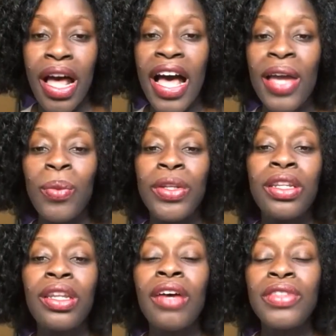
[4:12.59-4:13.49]
I
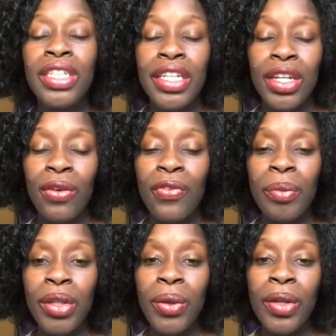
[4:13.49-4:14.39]
would love to hear
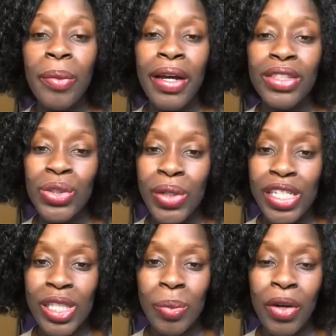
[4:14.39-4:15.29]
from you and about your
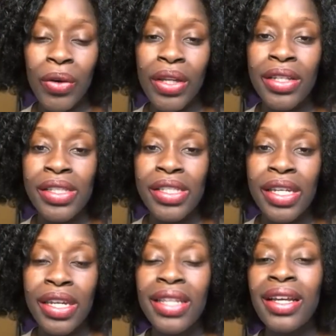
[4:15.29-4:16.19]
experience
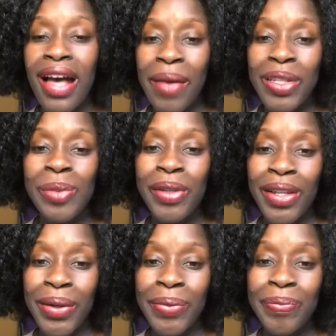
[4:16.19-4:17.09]
in the comments
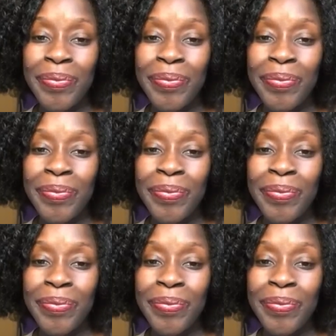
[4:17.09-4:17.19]
below.